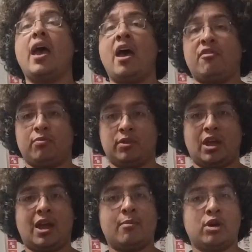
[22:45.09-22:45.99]
F with
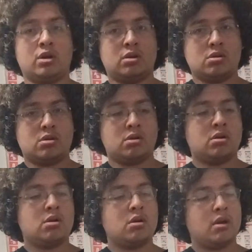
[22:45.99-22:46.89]
a hammer,
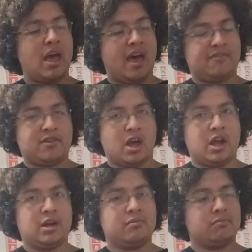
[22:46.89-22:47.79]

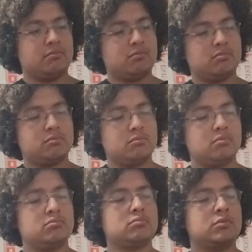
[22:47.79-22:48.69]

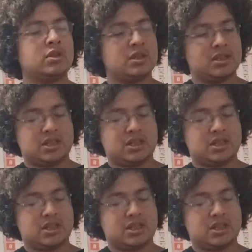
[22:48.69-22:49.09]
F9,